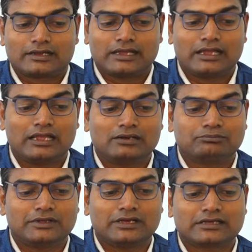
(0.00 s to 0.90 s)
help
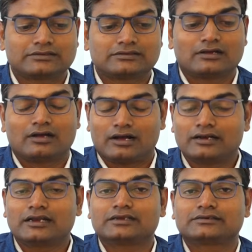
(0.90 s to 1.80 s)
us
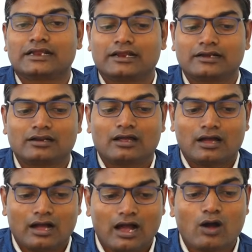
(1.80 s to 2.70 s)
understand
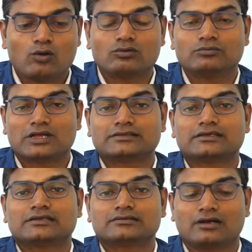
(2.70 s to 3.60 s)
how
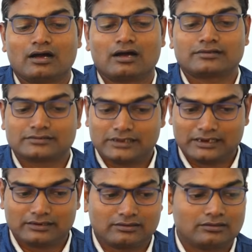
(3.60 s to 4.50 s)
messages are
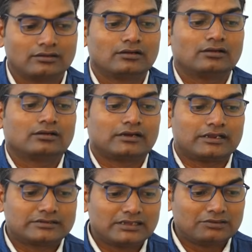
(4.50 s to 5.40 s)
sent,
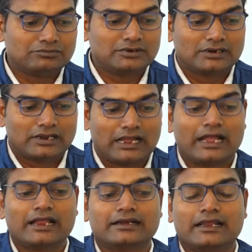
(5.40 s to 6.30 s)
received,
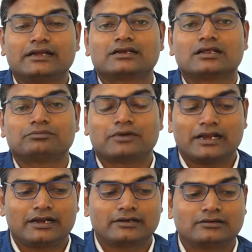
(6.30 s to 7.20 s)
and
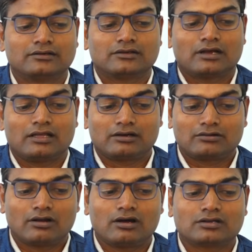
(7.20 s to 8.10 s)
interpreted
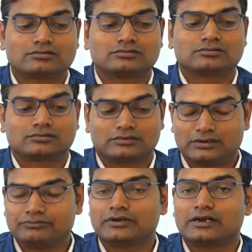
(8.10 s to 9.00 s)
across
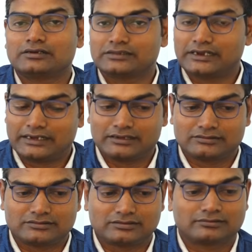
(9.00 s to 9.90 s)
different
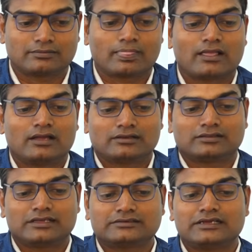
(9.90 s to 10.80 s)
settings.
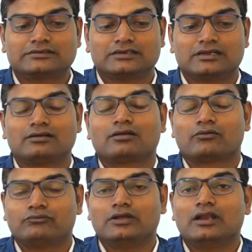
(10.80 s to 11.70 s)
The session
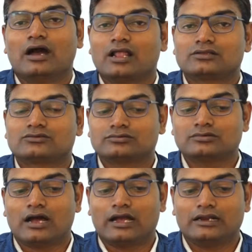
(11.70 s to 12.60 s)
will
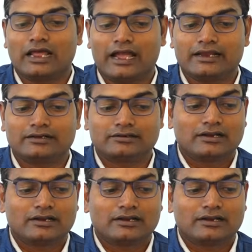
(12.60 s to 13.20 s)
also highlight